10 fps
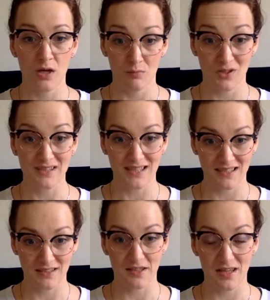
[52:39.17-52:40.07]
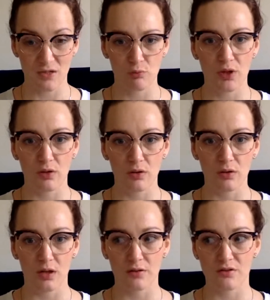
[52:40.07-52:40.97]
Because that's the thing, we all
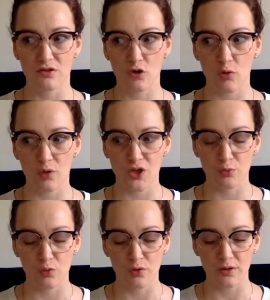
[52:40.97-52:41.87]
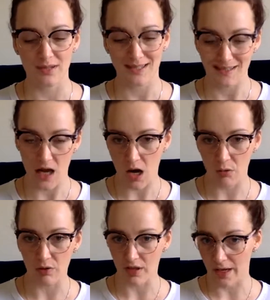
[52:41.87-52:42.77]
are so much more than
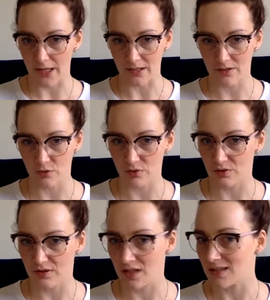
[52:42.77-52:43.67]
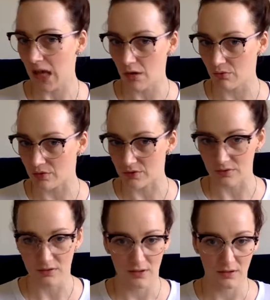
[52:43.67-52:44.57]
our act or than our
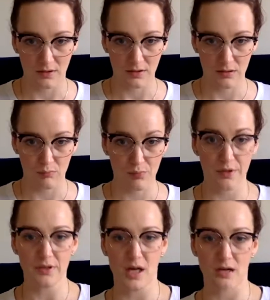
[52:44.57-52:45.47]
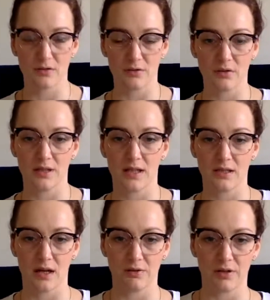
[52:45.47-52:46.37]
product or than
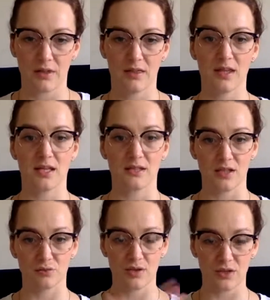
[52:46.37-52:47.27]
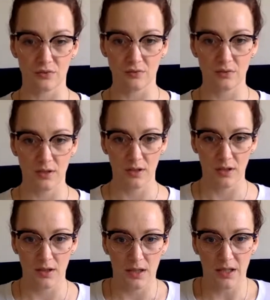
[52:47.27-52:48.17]
our thing that we do.
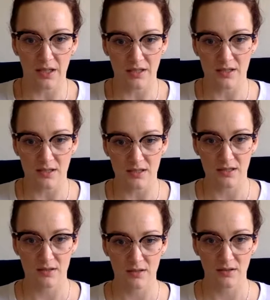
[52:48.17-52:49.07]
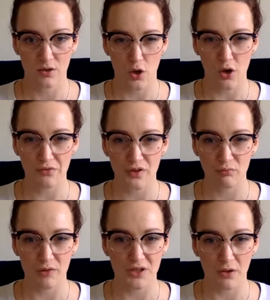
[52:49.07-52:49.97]
And often
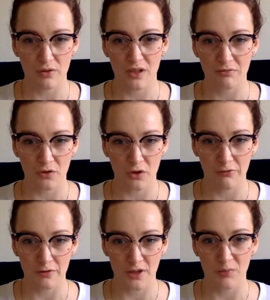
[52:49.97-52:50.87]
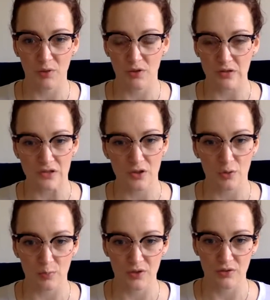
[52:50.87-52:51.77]
we don't even offer it because it could
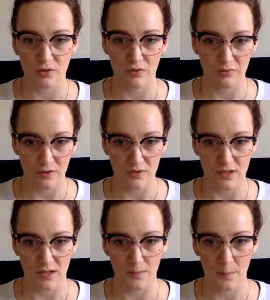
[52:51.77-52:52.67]
be too confusing,